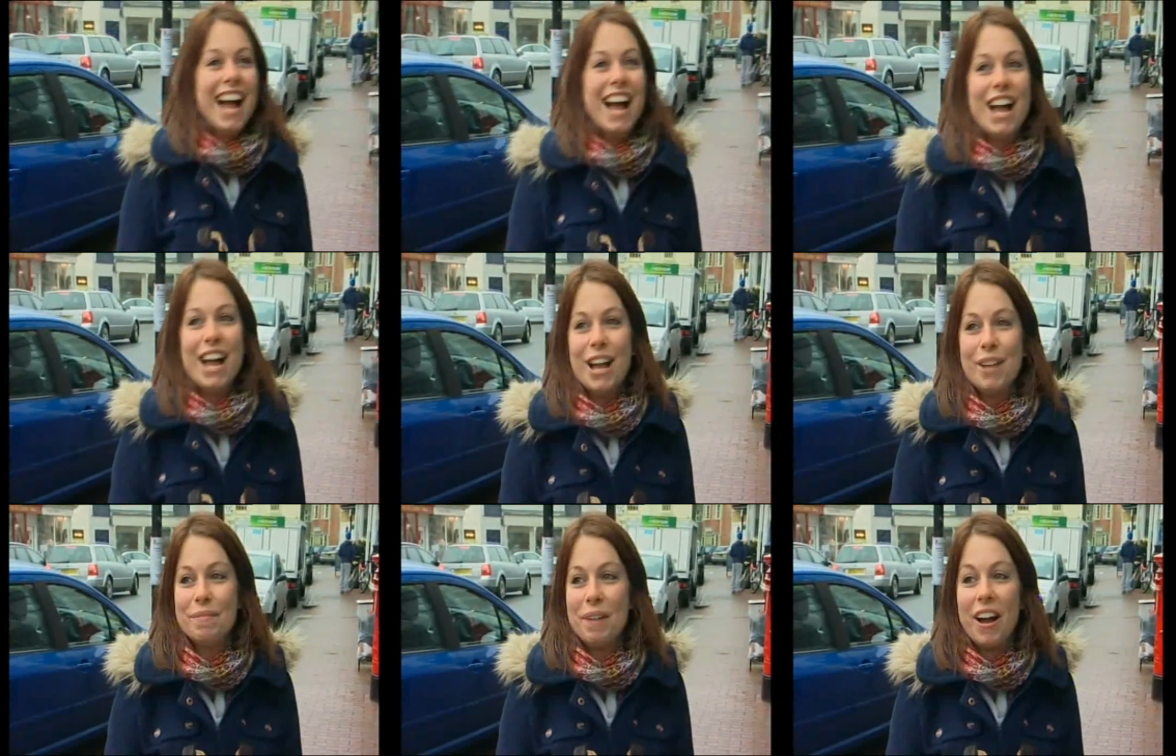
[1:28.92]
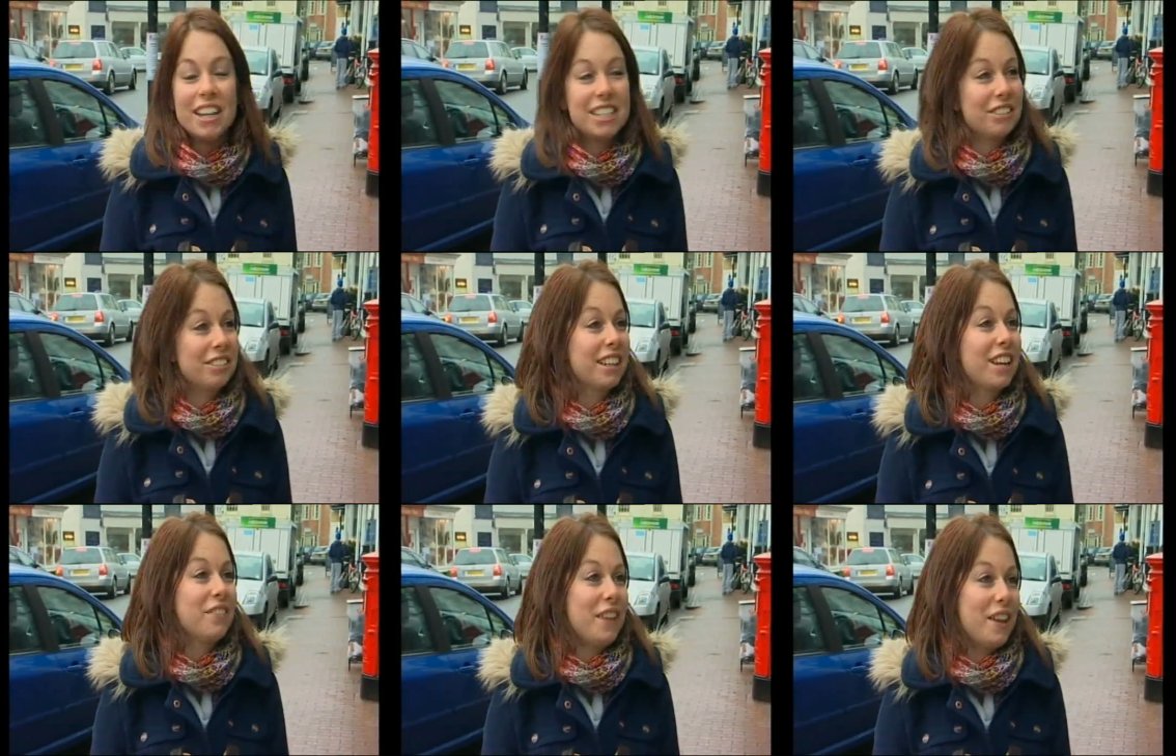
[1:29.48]
Um, I don't
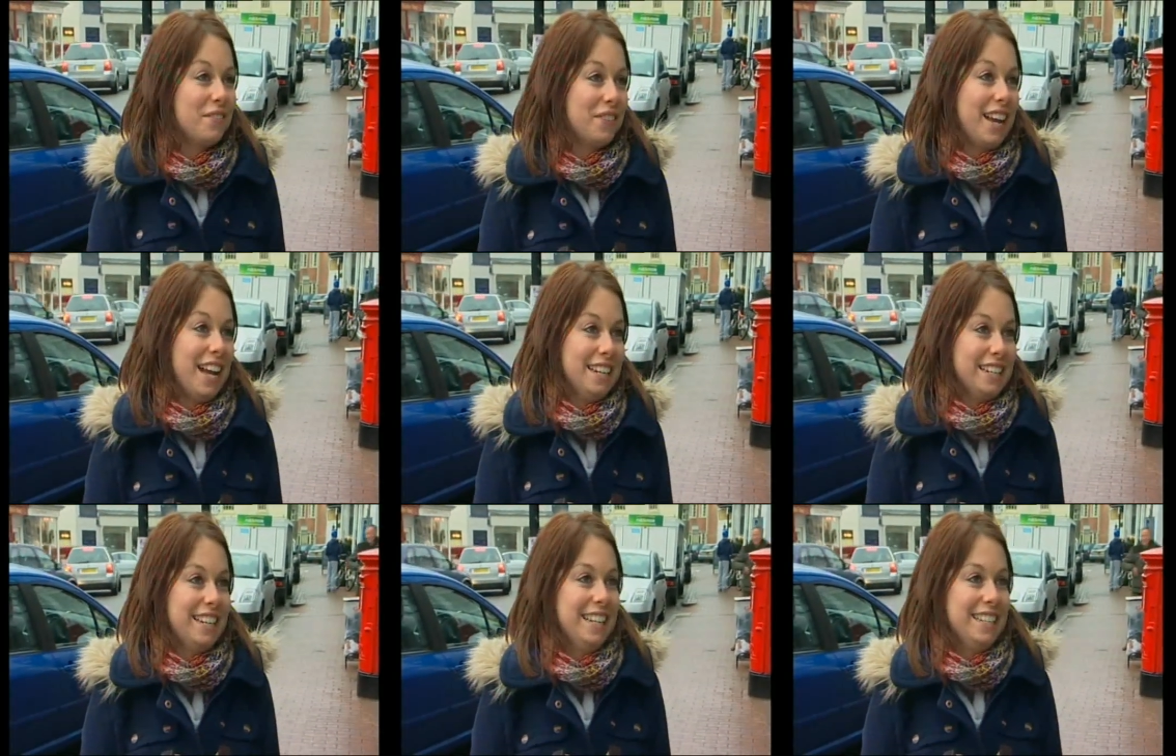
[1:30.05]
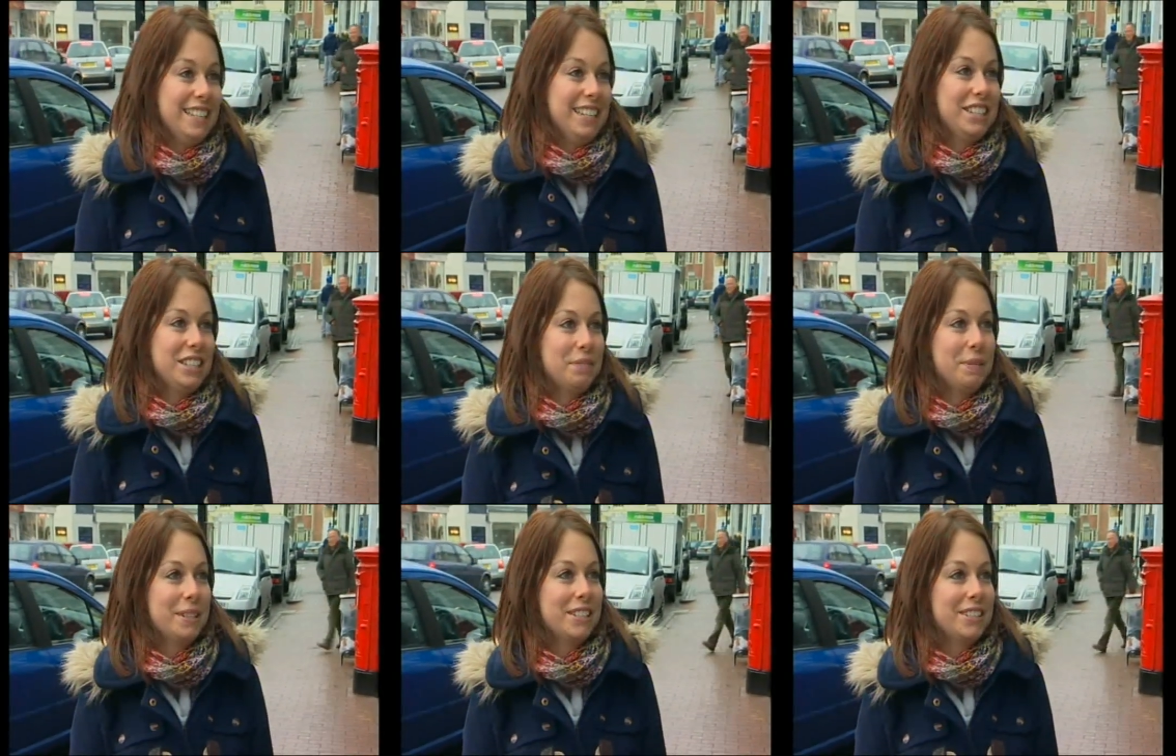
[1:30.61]
think I've ever had a kiss under the